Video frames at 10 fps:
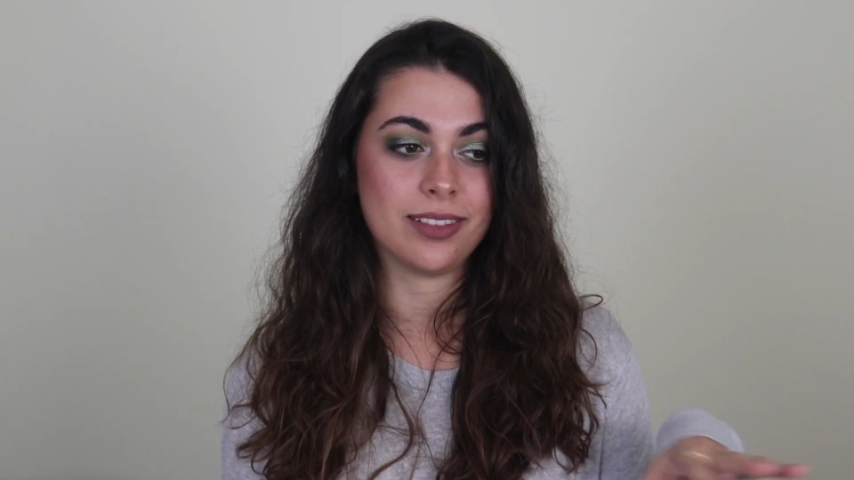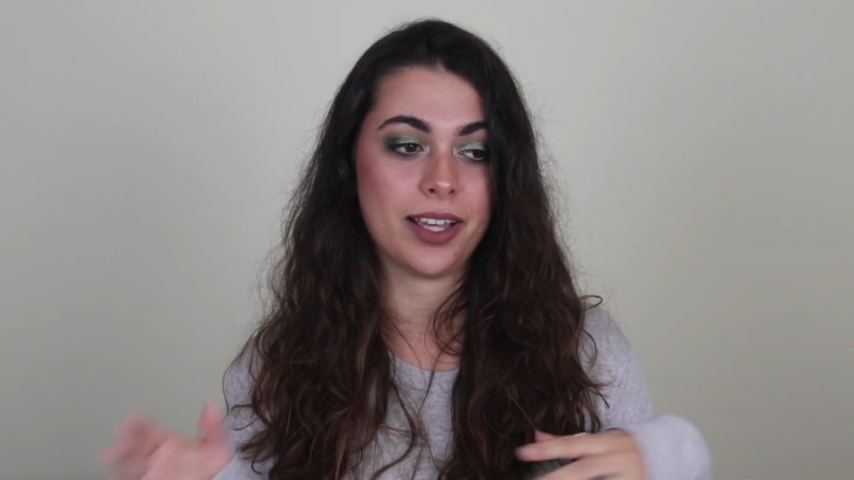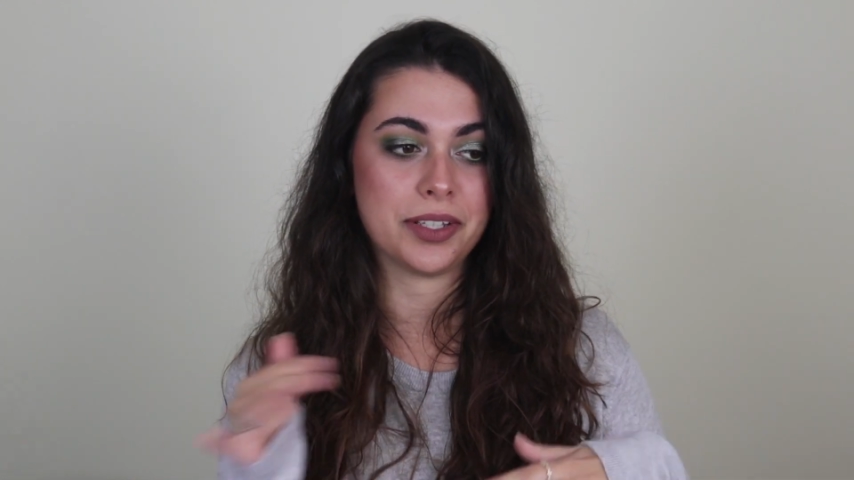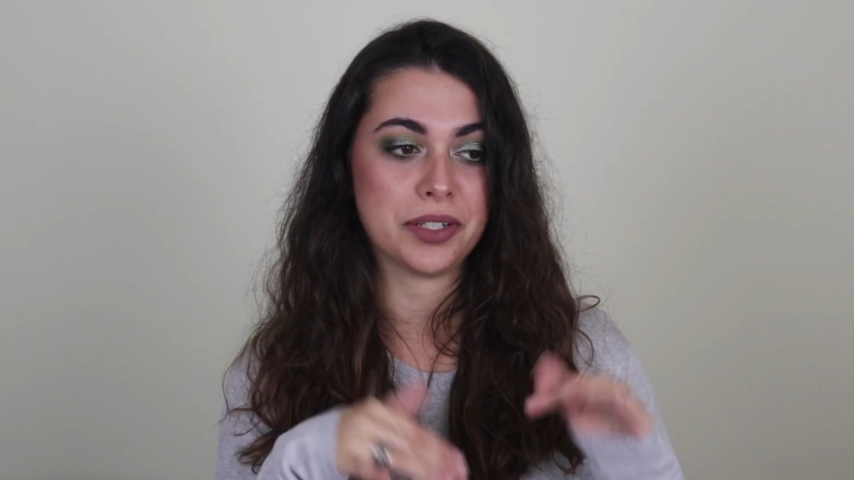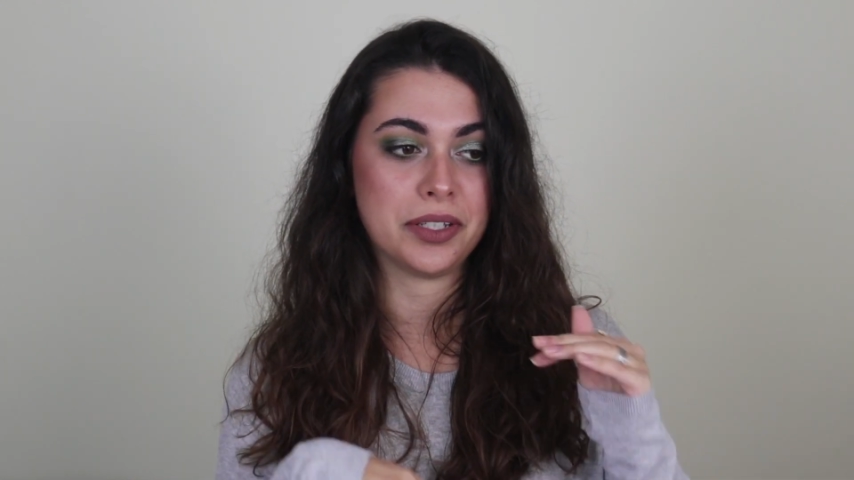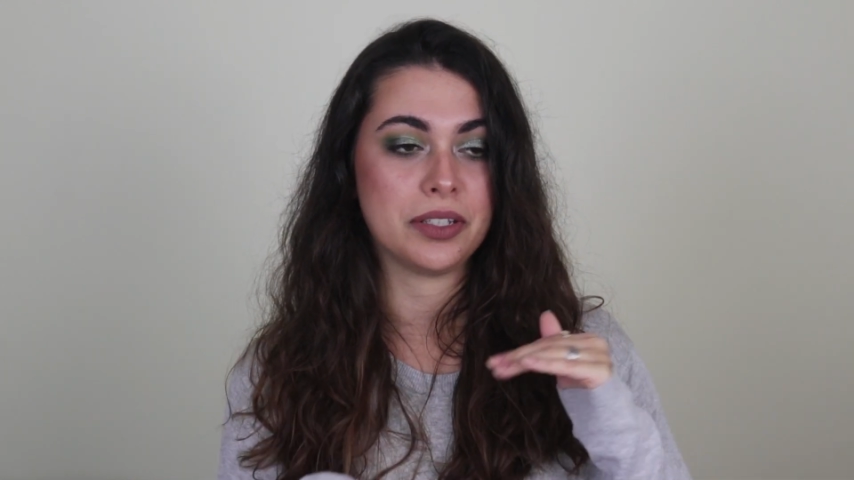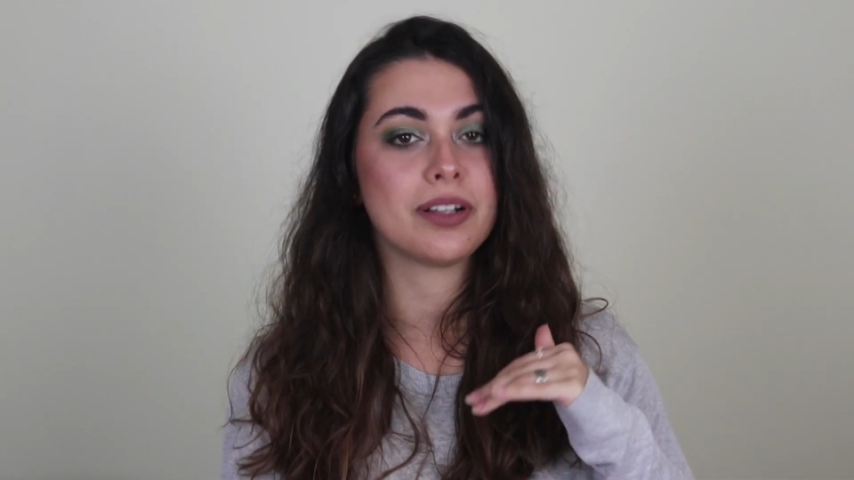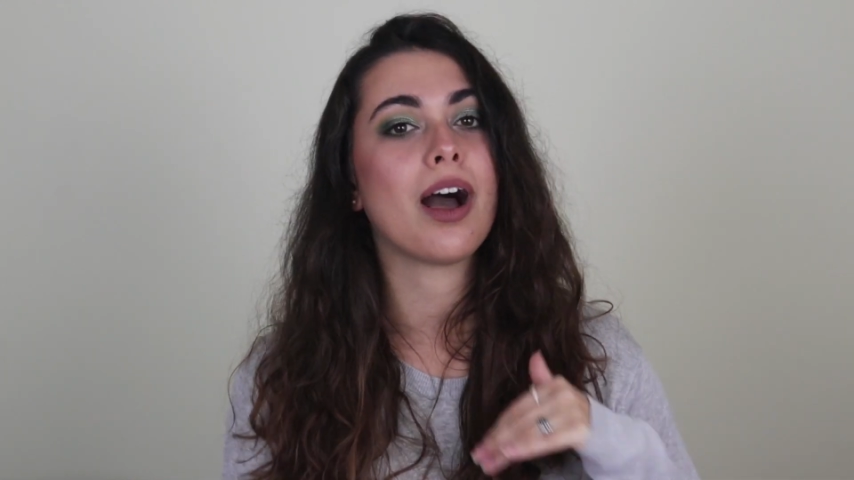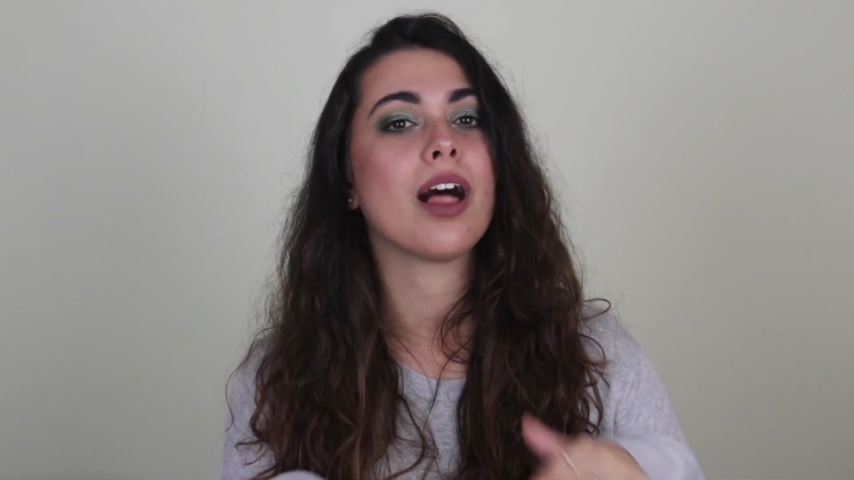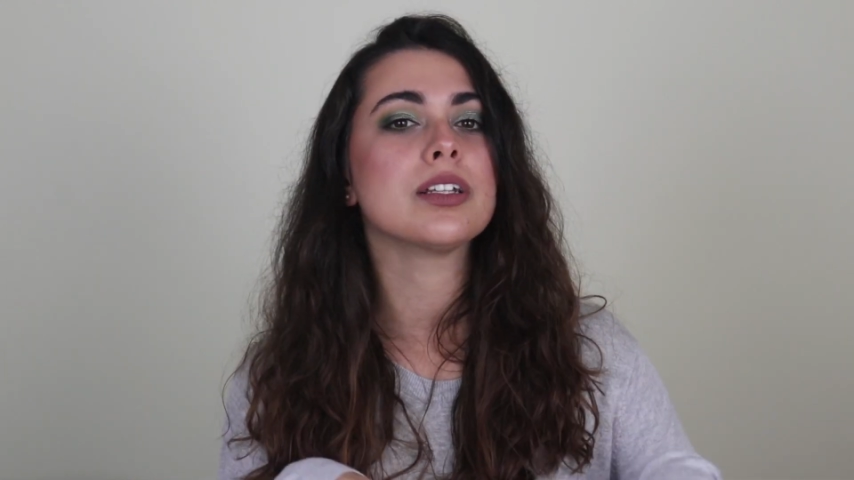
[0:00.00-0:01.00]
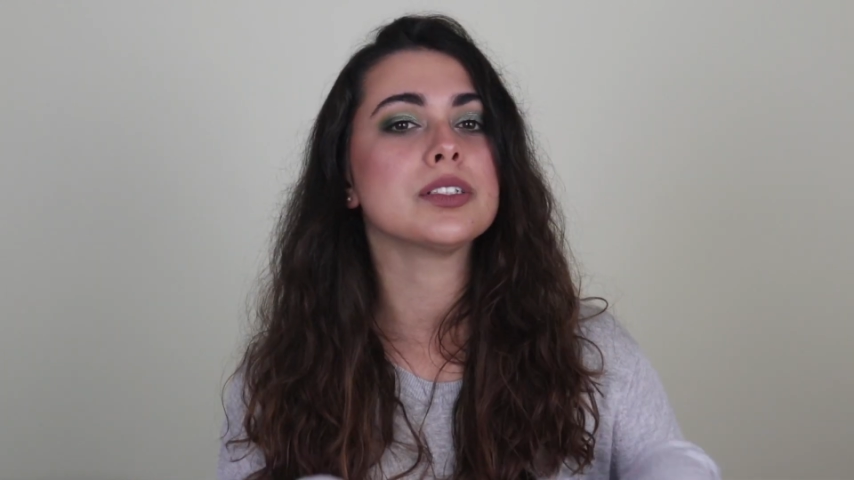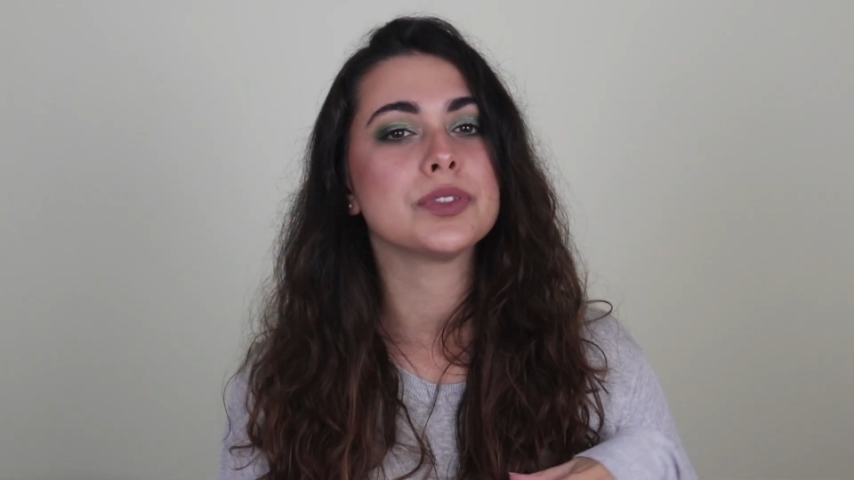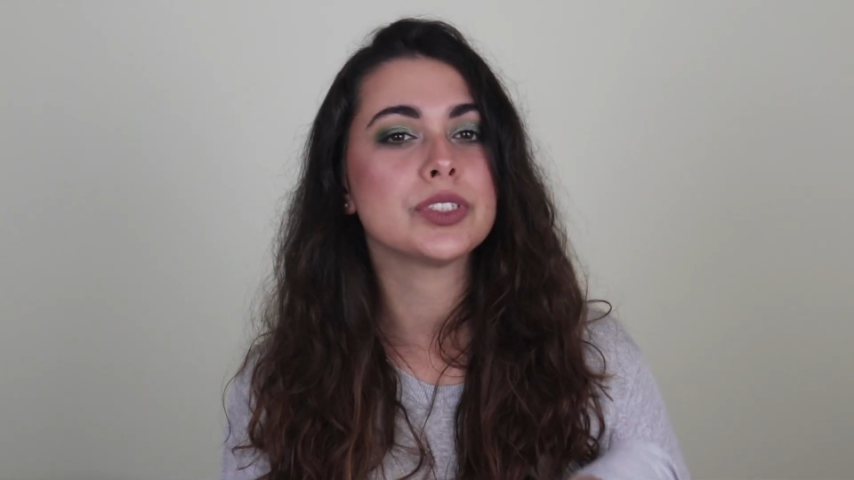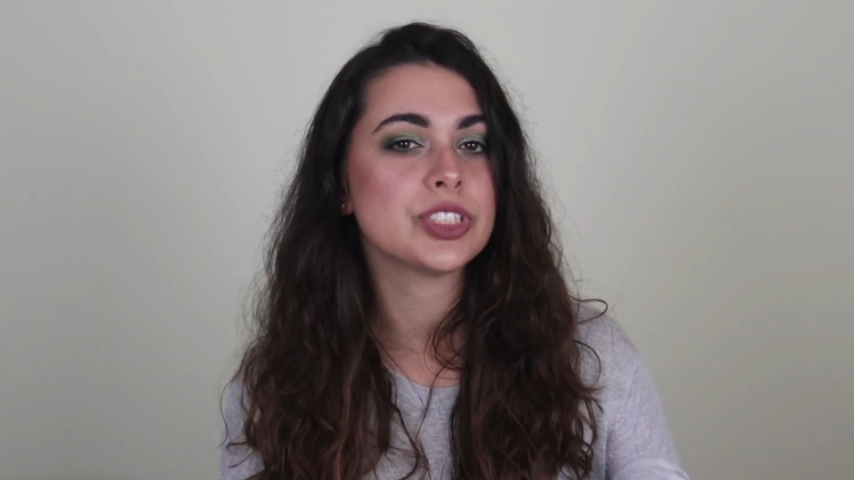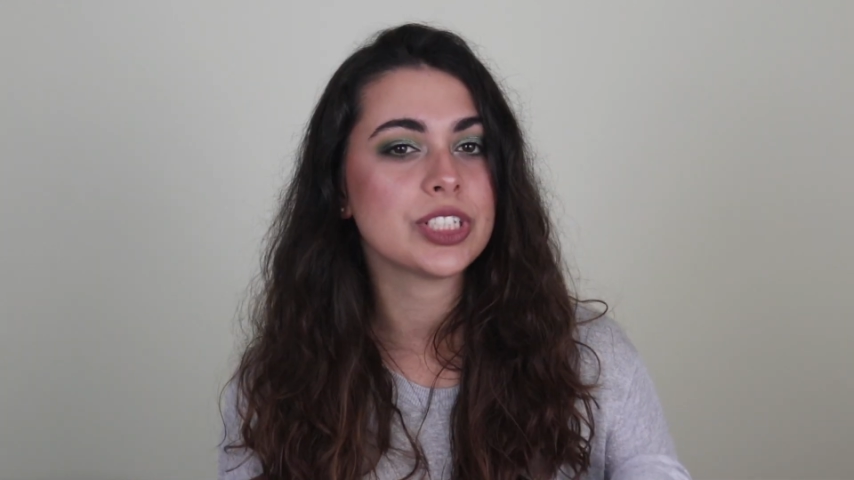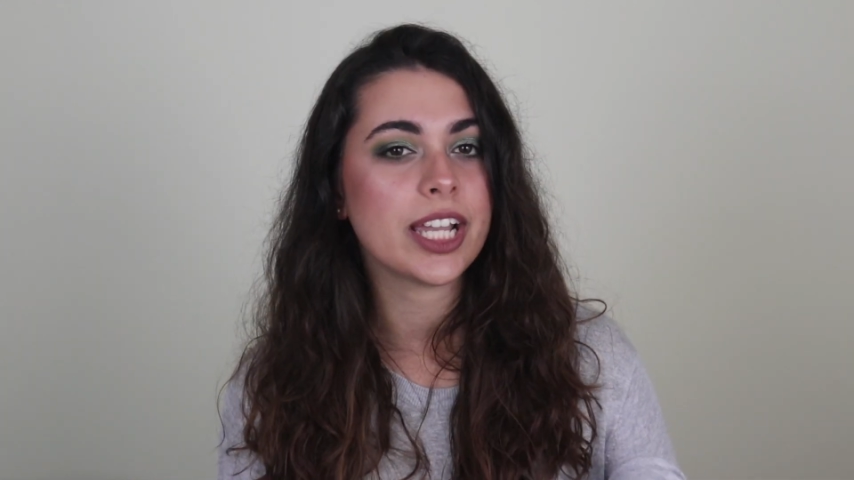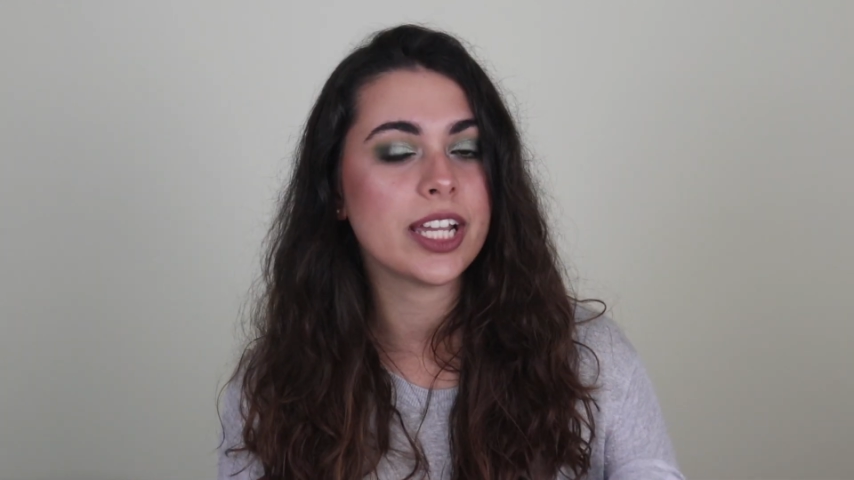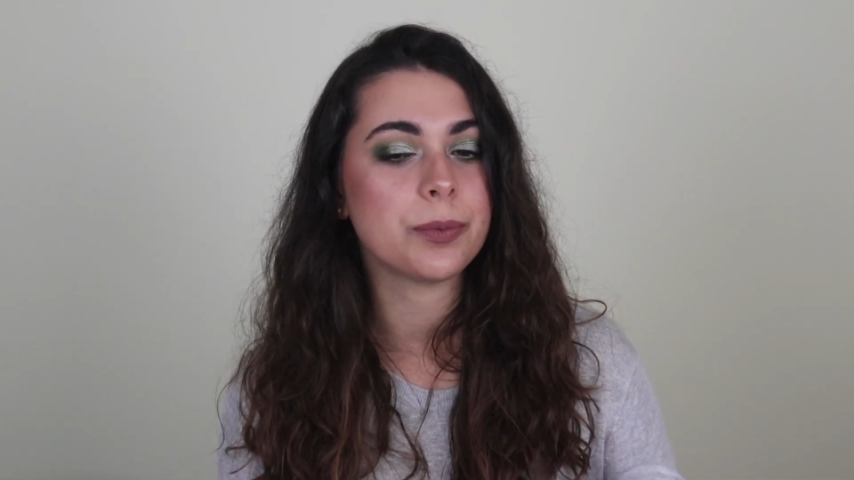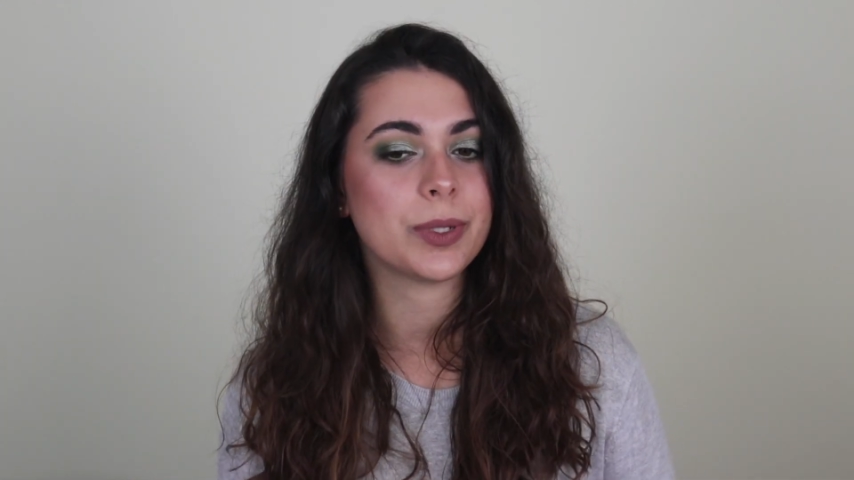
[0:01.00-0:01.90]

like a colorful shade,